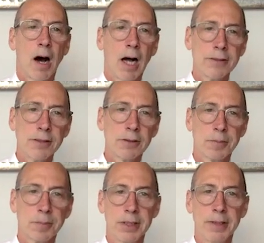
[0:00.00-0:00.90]

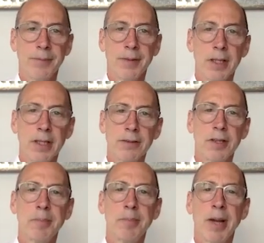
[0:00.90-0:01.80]
OsseoSpeed is
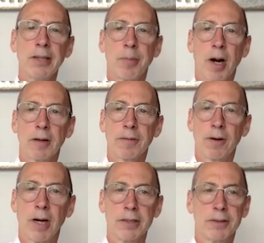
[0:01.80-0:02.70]
the benchmark
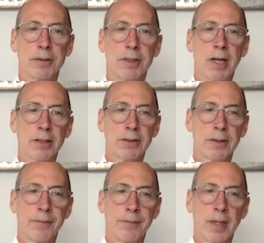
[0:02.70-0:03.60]
for
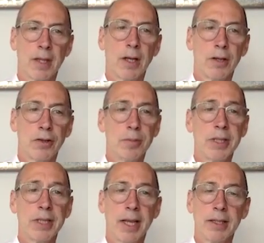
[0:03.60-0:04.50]
osteoinduction.
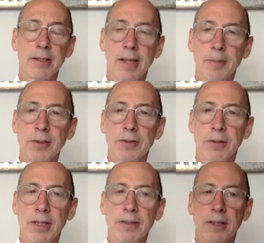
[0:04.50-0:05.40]
Human data
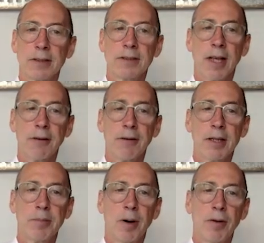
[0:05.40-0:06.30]
demonstrates that
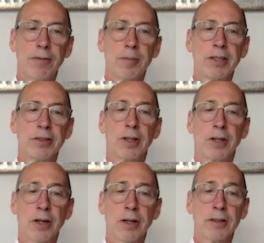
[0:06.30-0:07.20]
accelerated bone formation
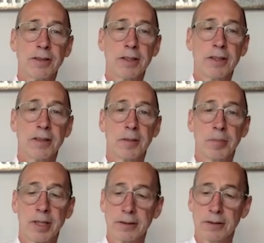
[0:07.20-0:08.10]
occurs at this
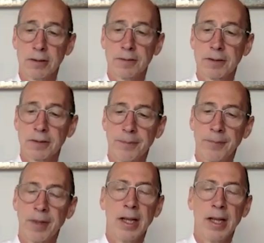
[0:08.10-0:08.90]
implant surface.